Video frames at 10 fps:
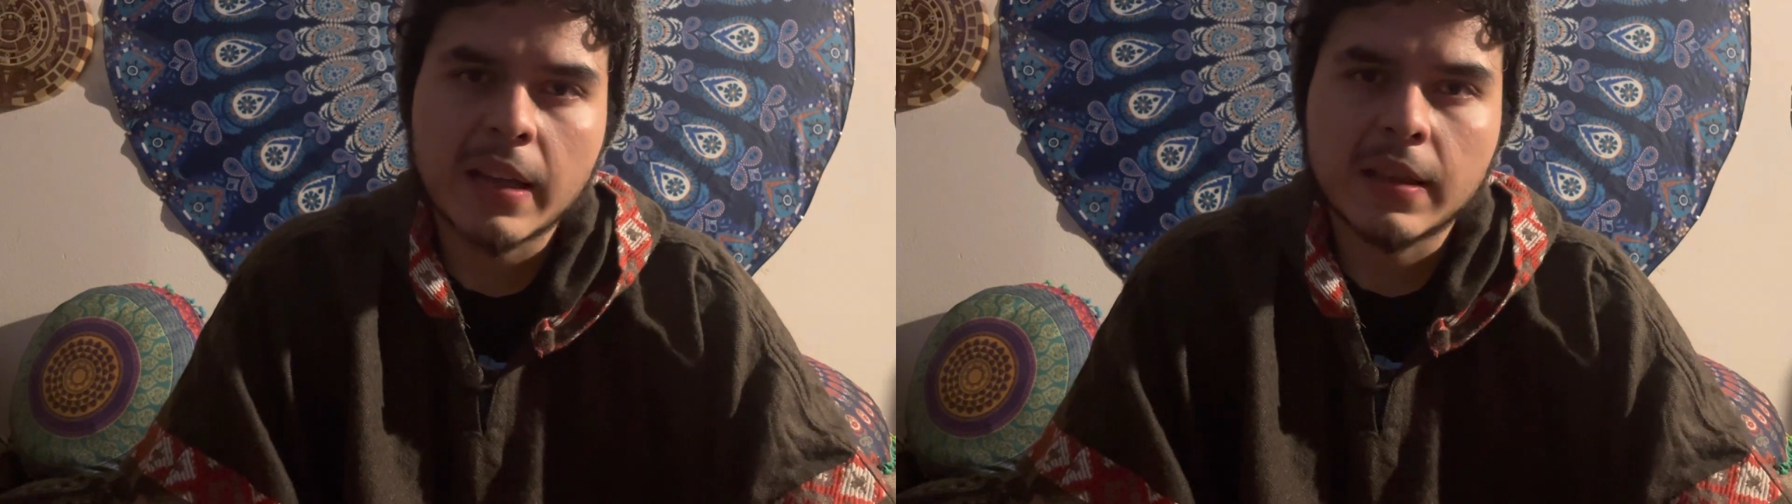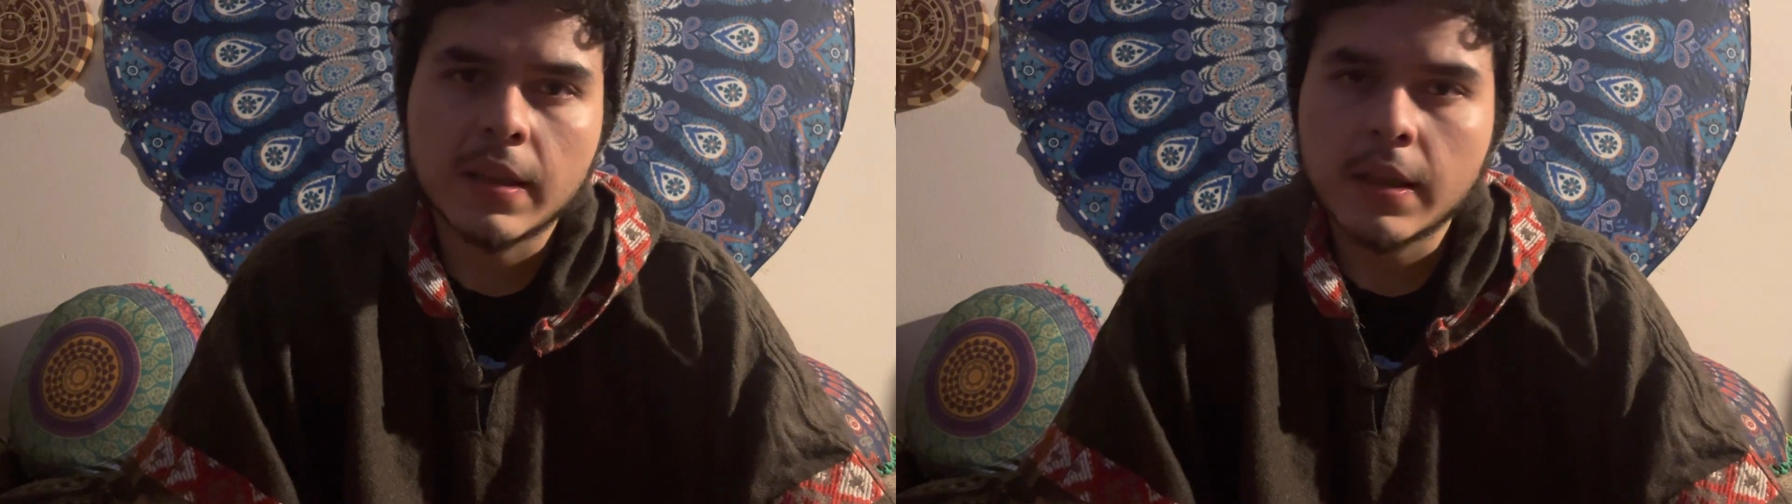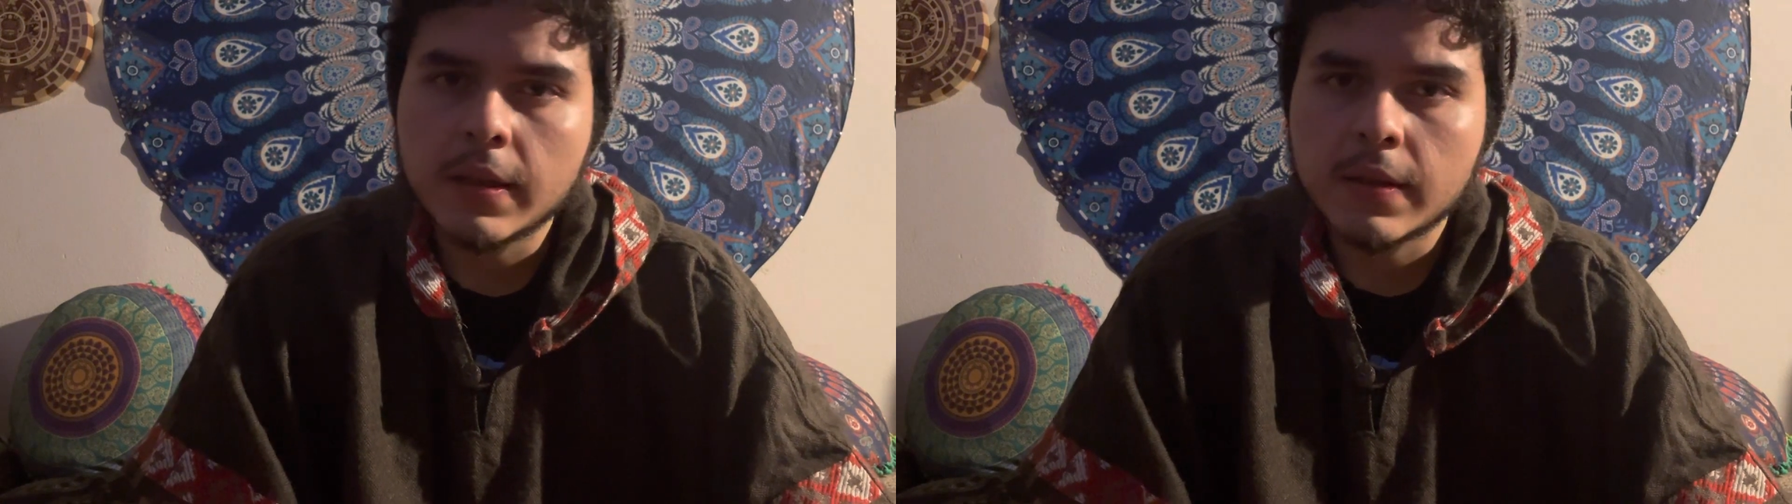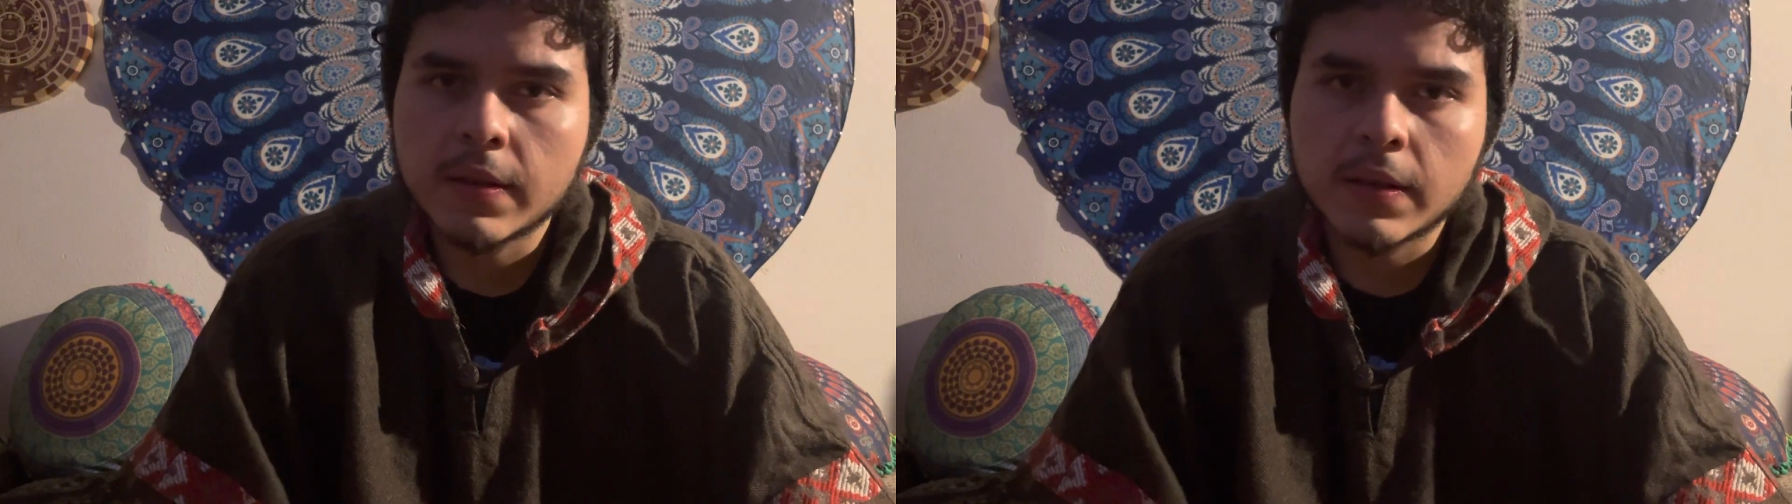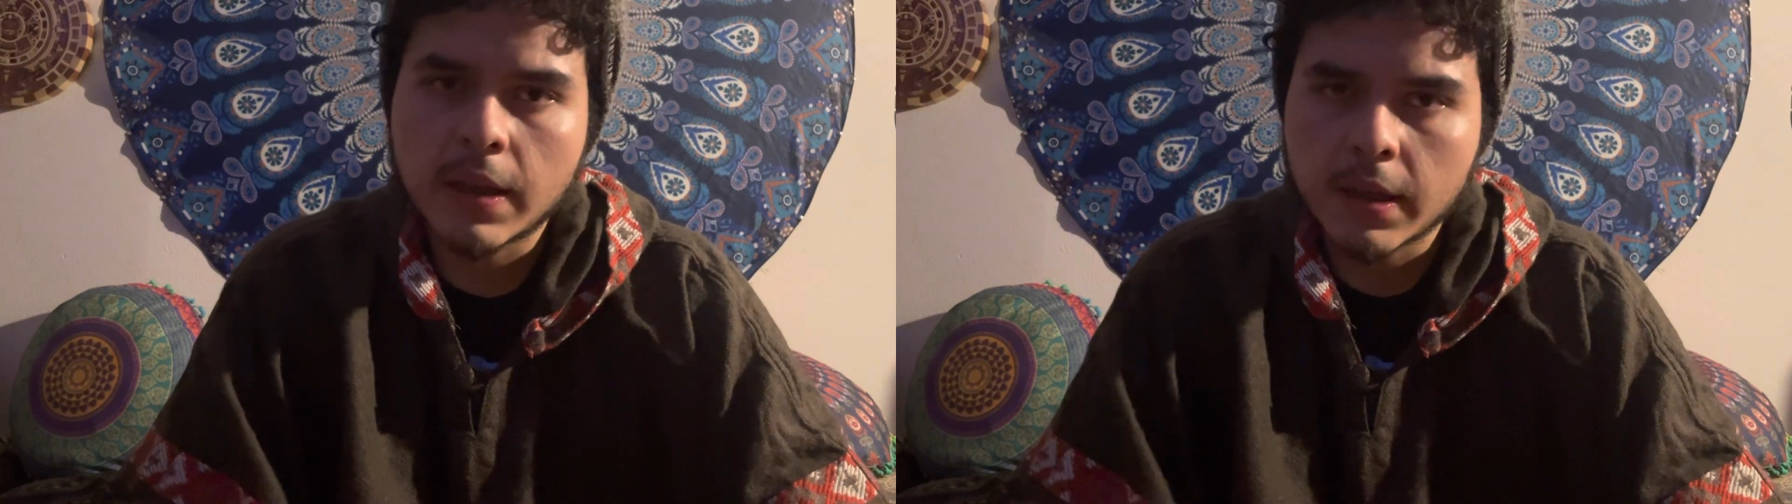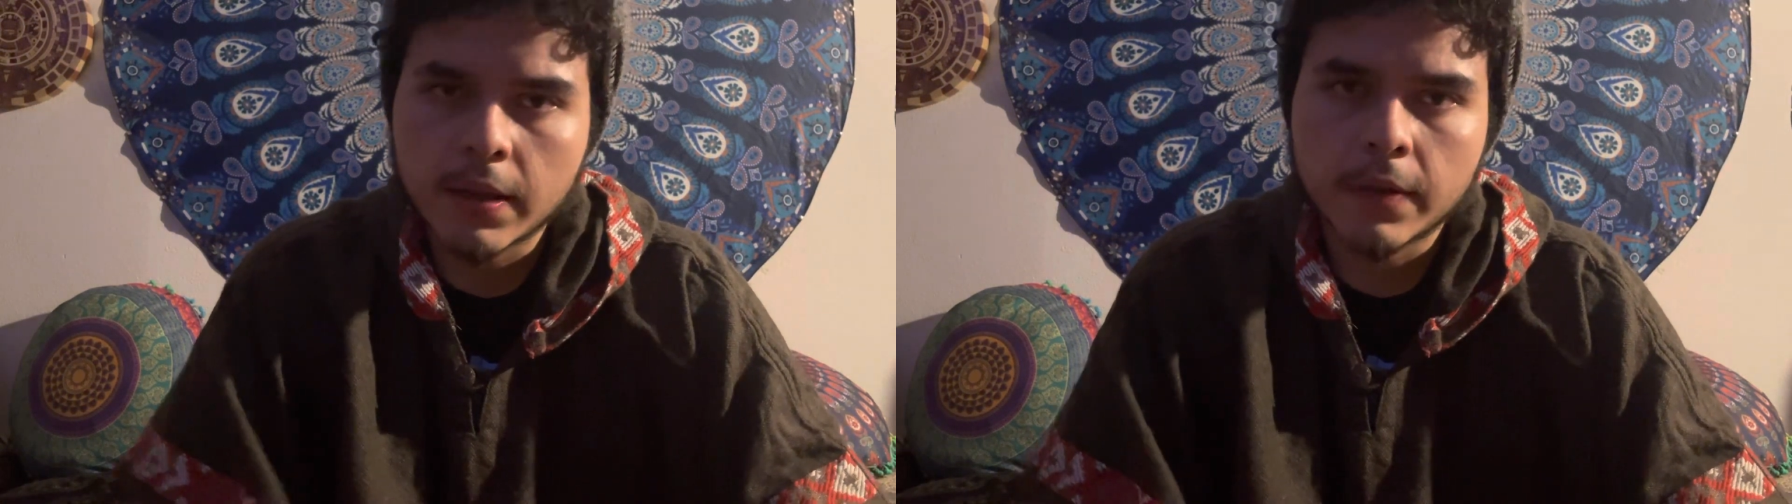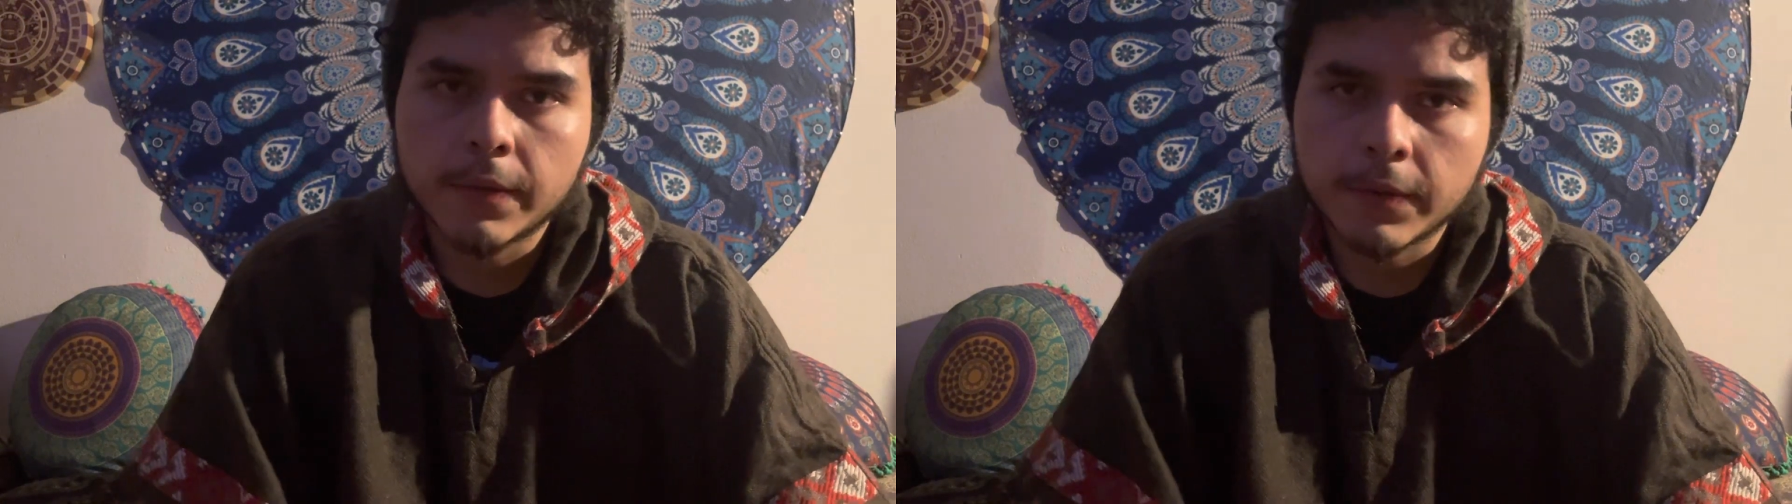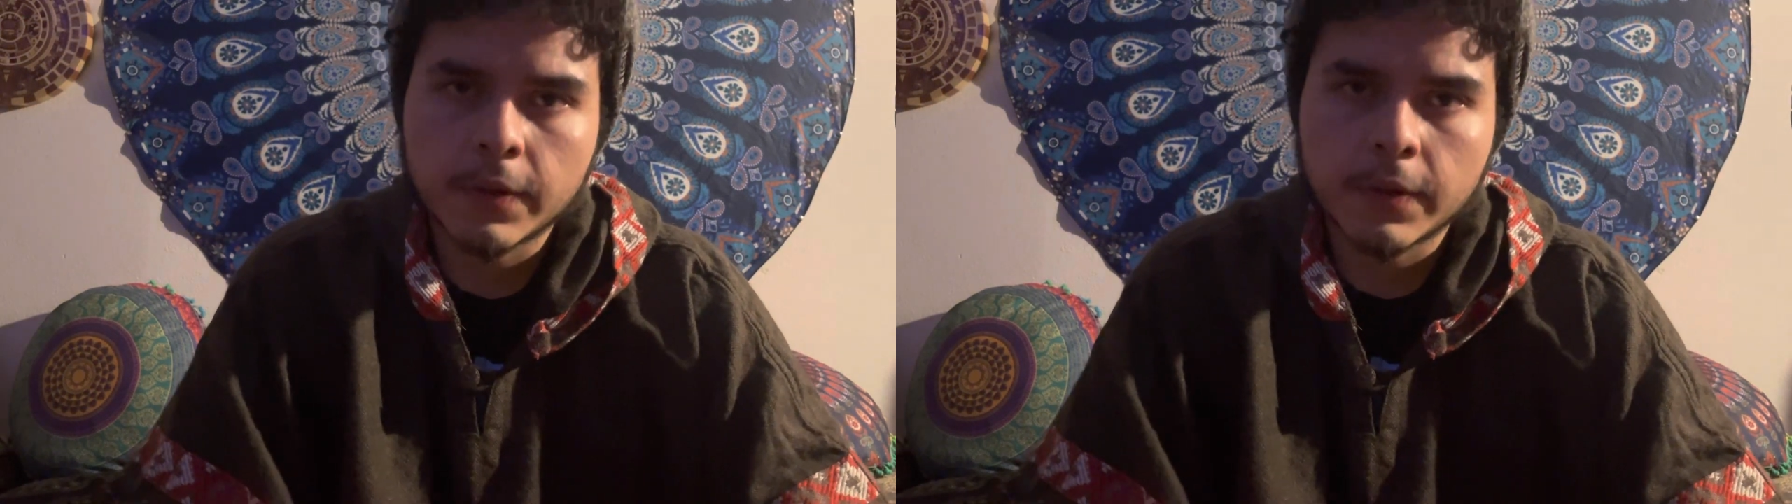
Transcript: did it to kind of